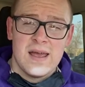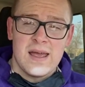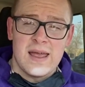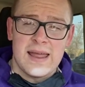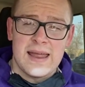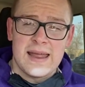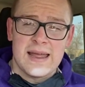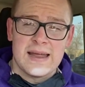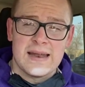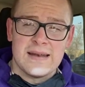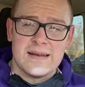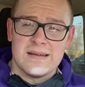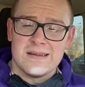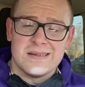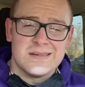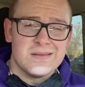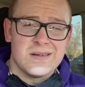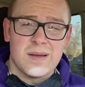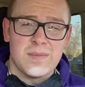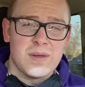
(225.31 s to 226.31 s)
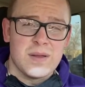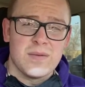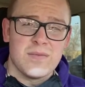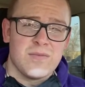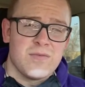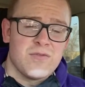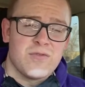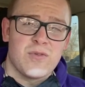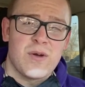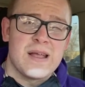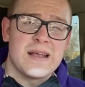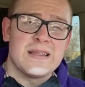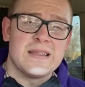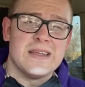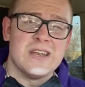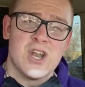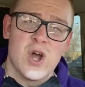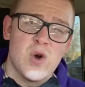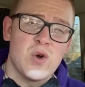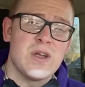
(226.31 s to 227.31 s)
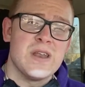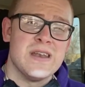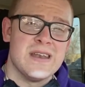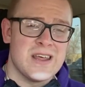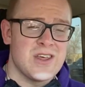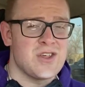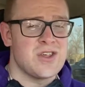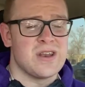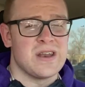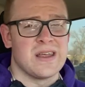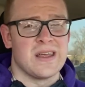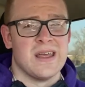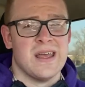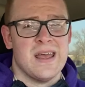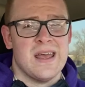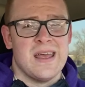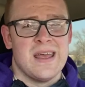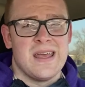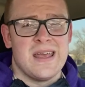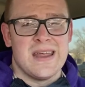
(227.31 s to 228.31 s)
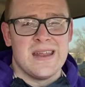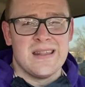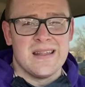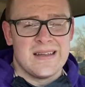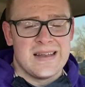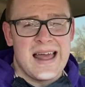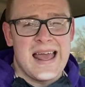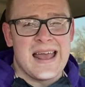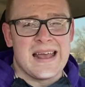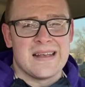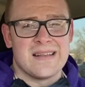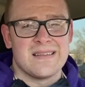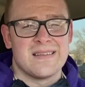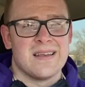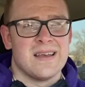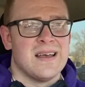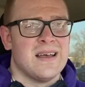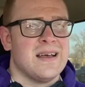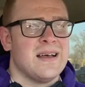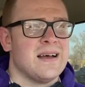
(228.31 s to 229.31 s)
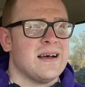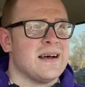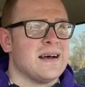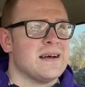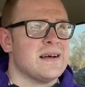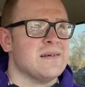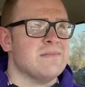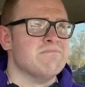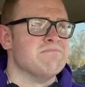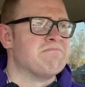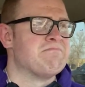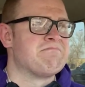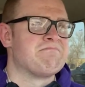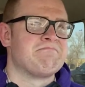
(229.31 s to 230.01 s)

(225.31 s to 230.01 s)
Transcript: and I mean, frankly, no conditioning in the legs. Um,